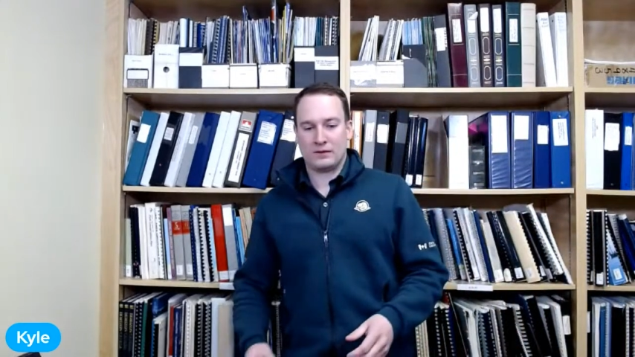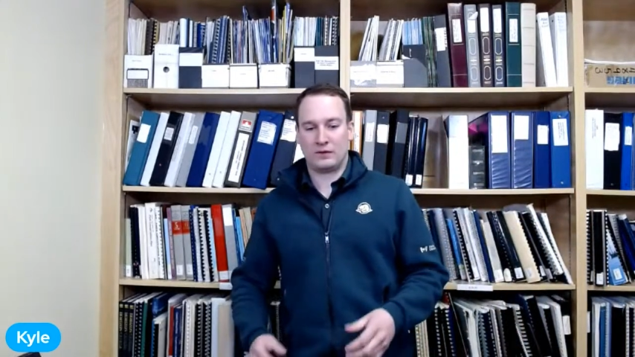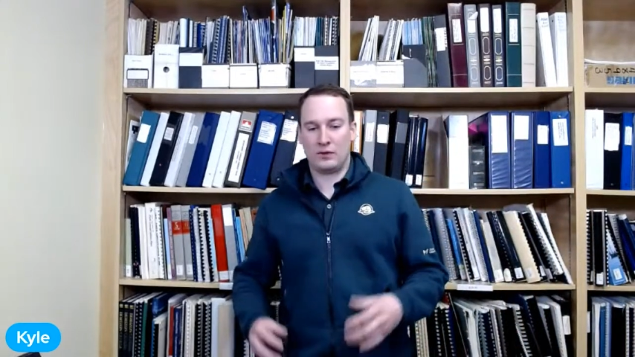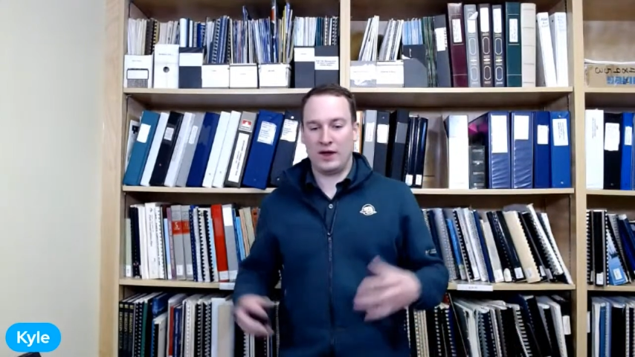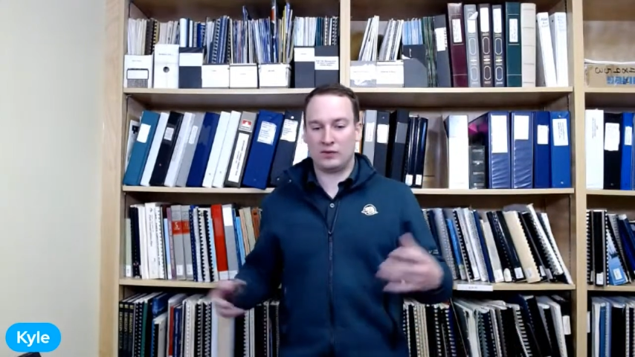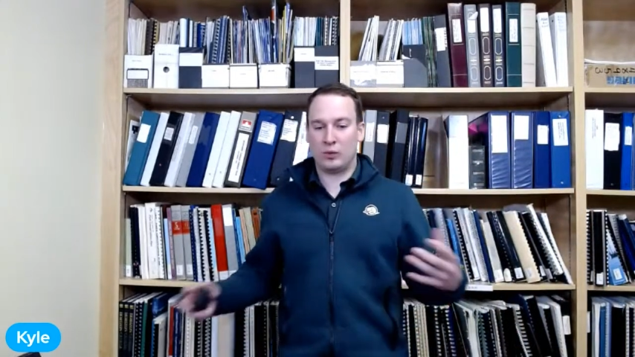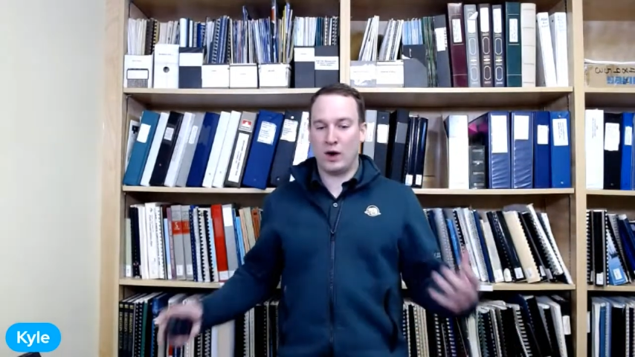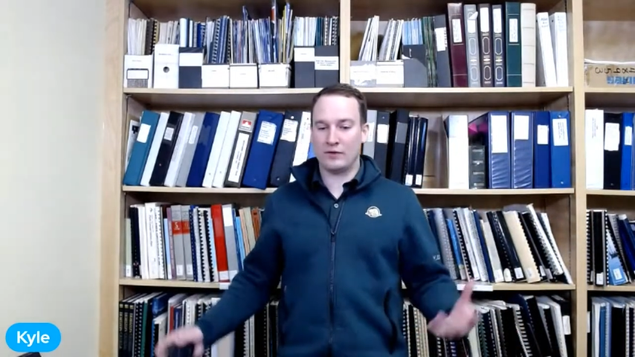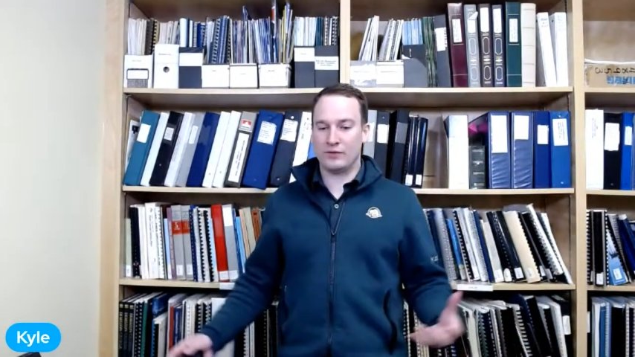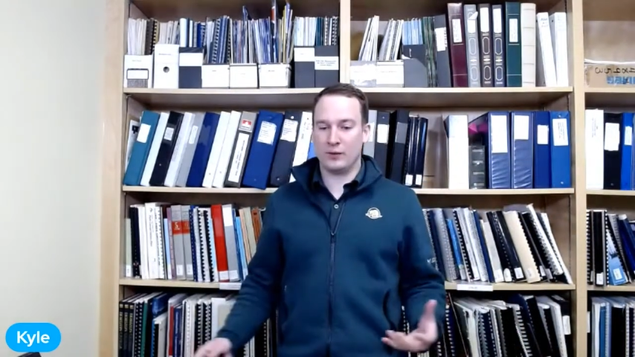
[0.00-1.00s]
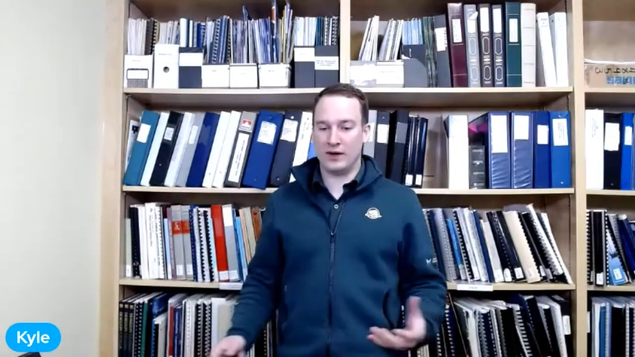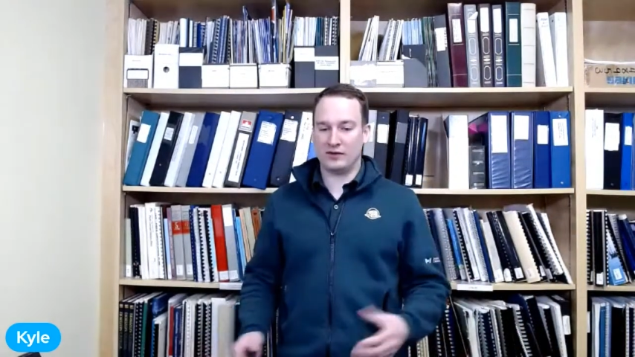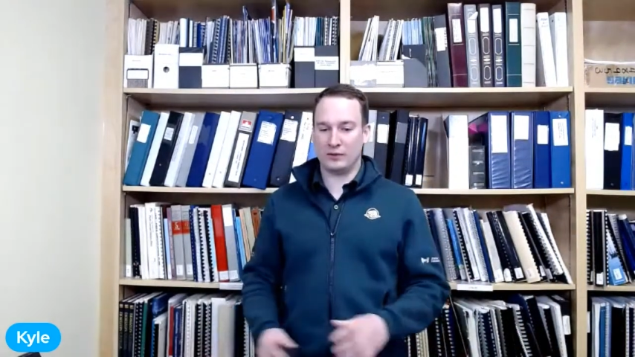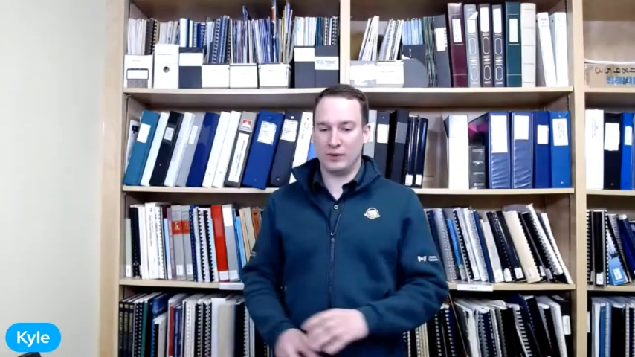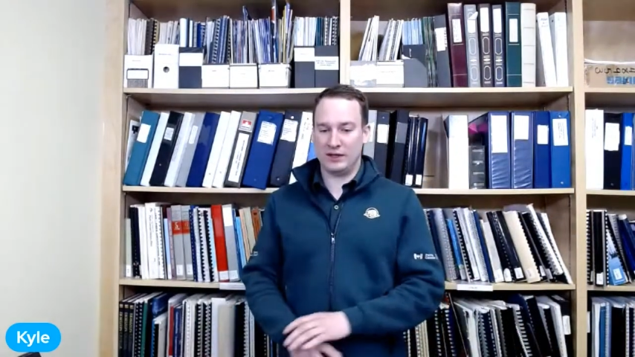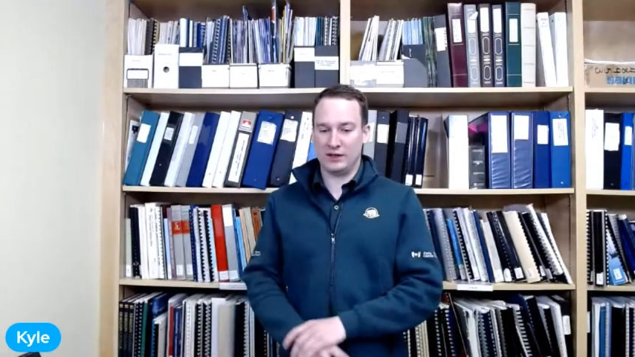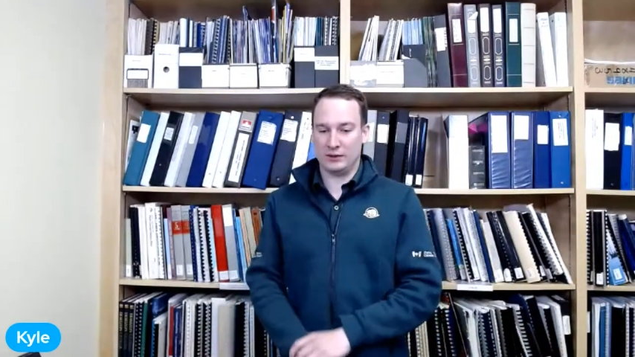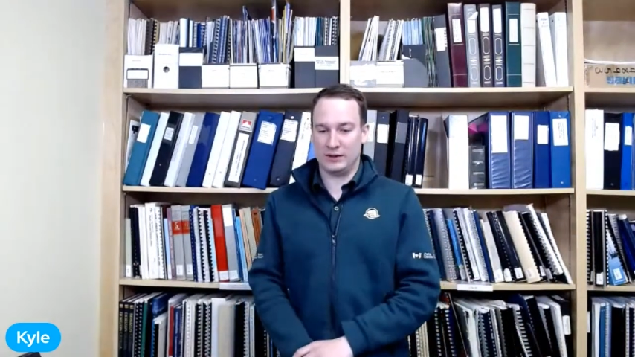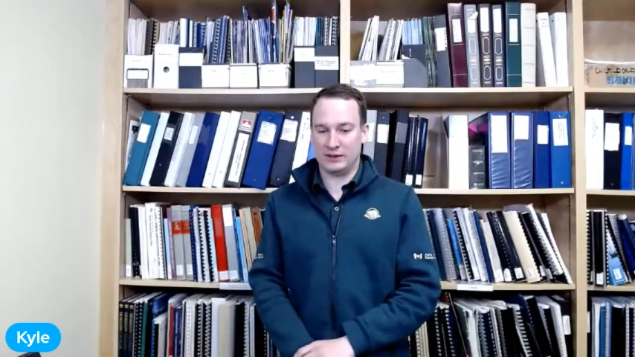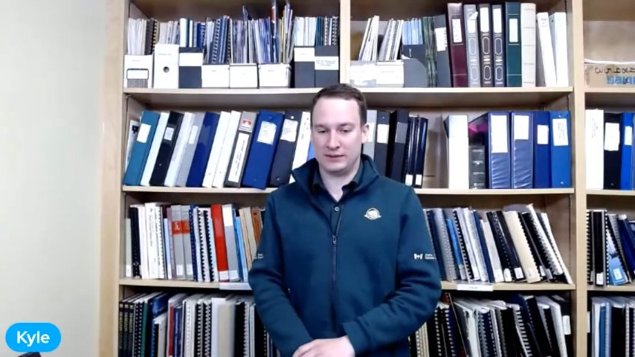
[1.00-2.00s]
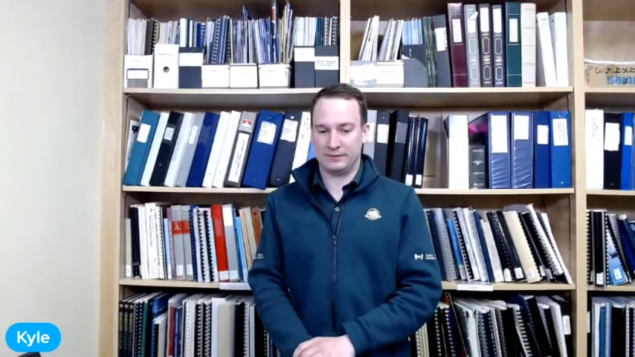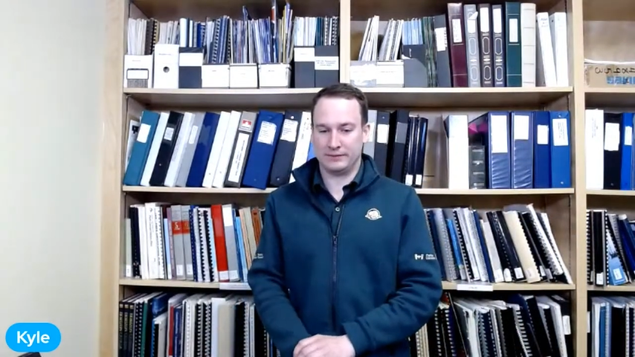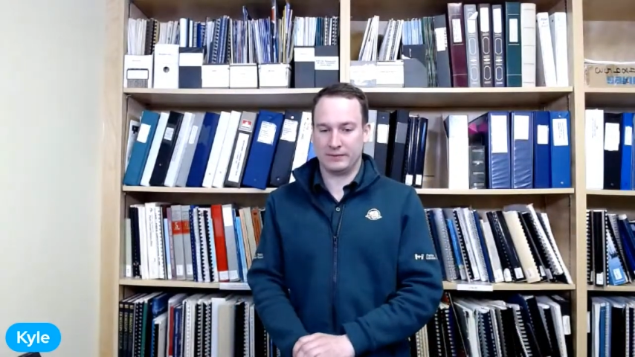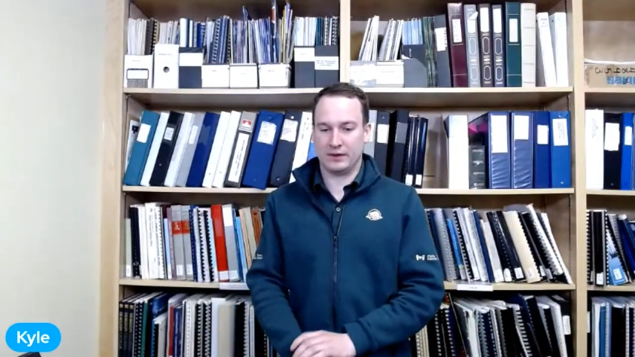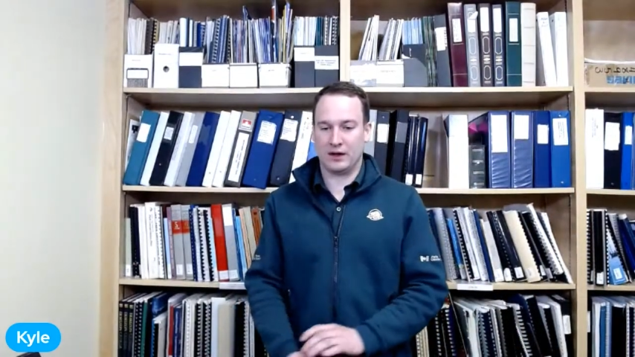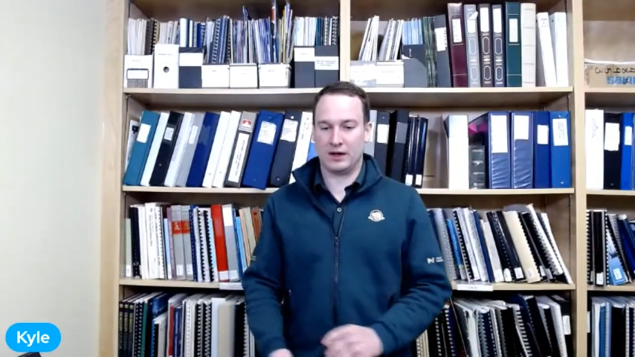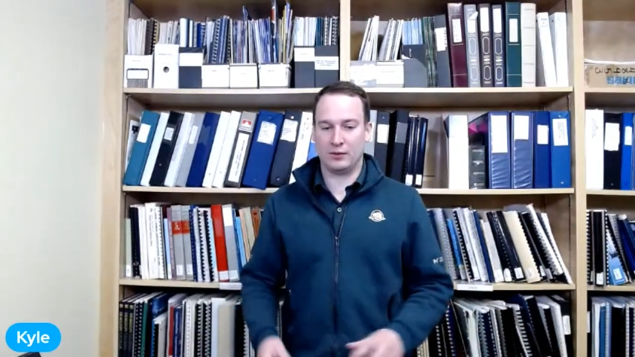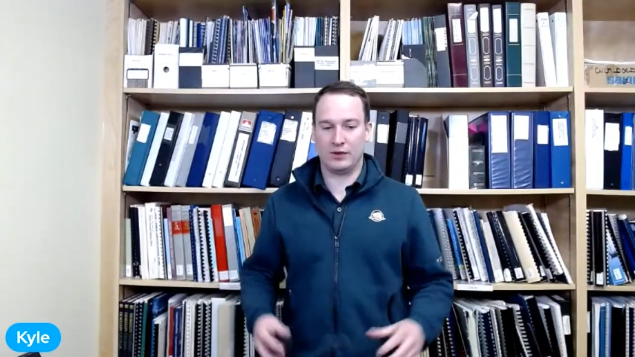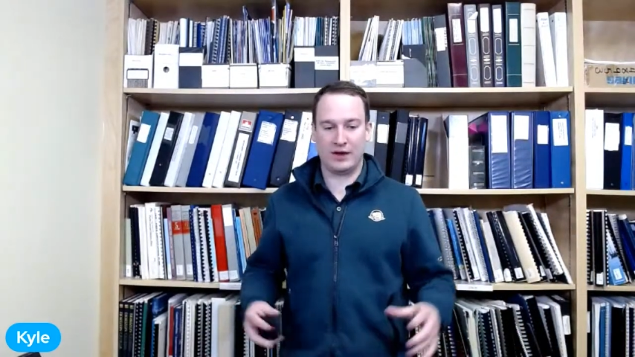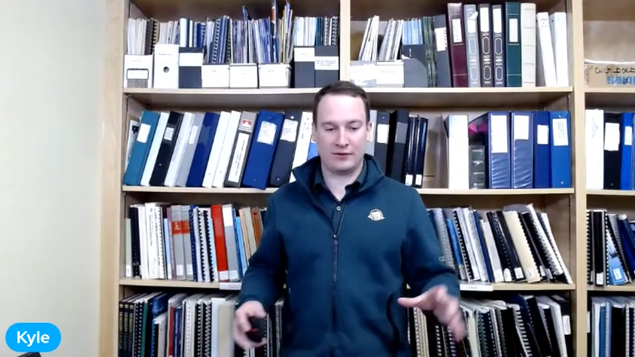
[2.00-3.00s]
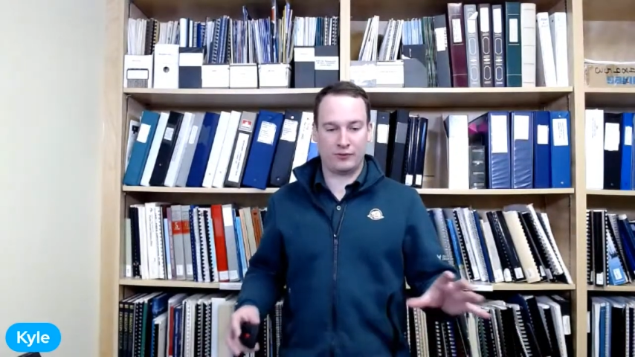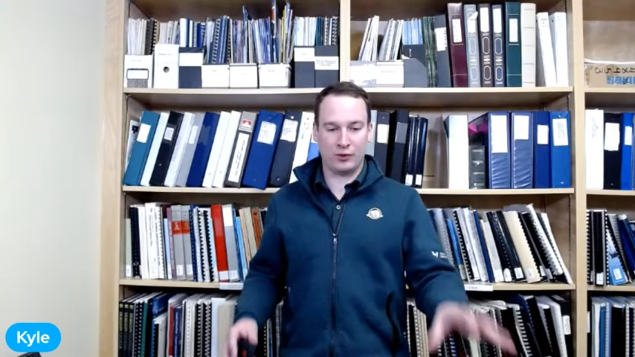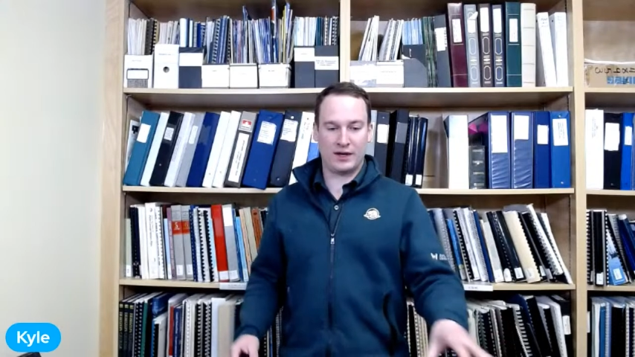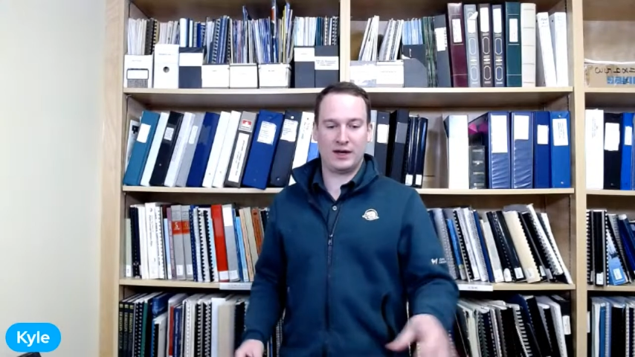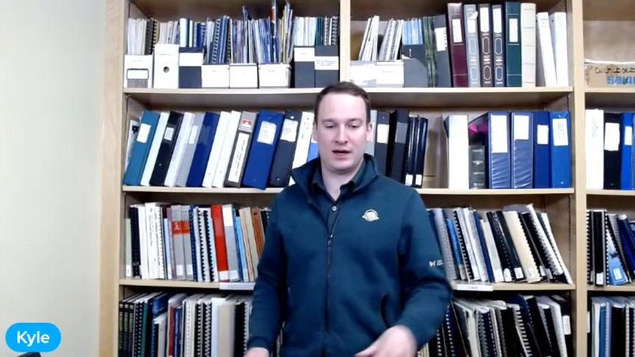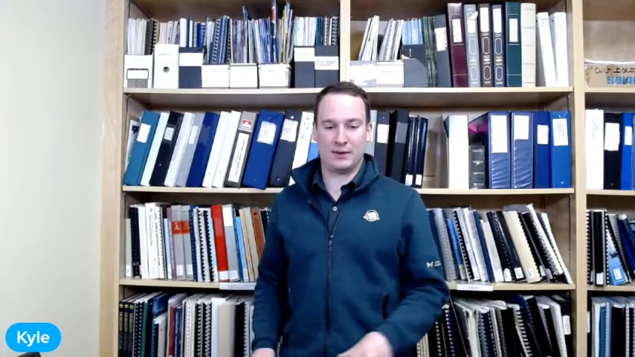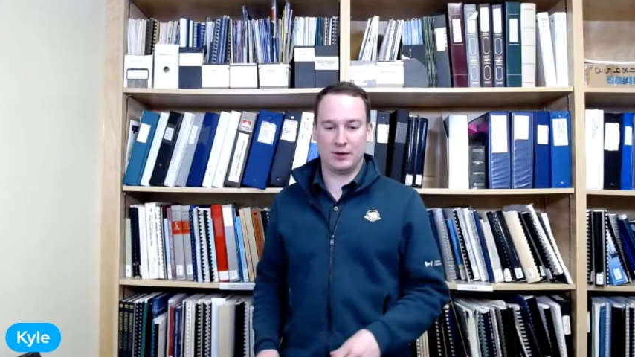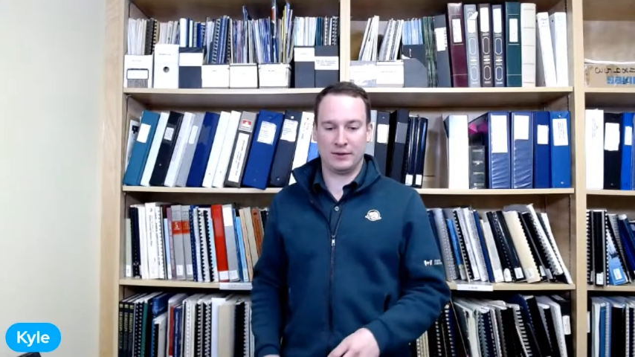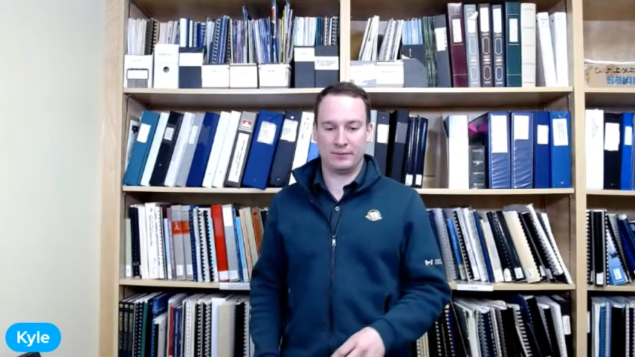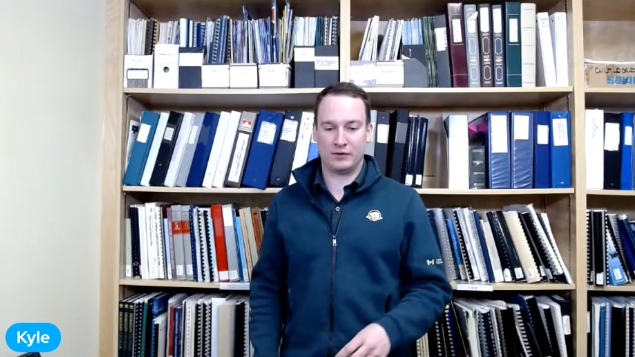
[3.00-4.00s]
So that's one of the ways that we can do it uh, with that 4K camera.